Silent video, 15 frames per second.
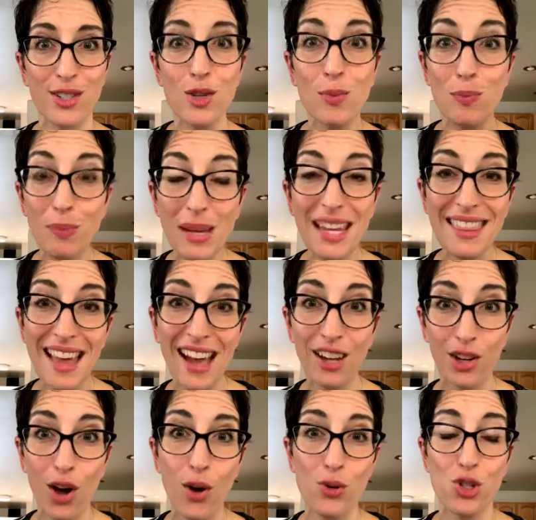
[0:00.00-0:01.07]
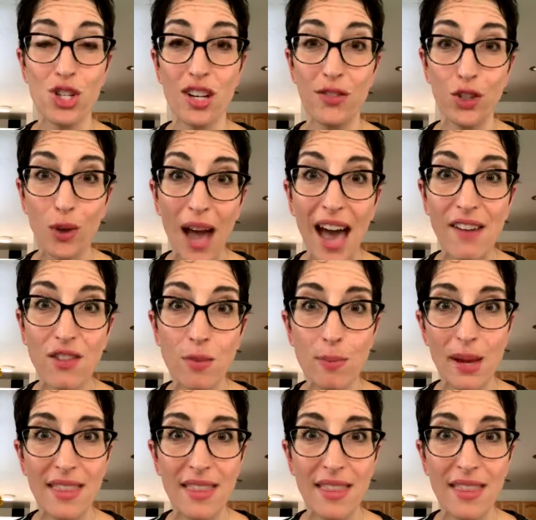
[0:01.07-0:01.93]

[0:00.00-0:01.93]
So be that coach. And if you haven't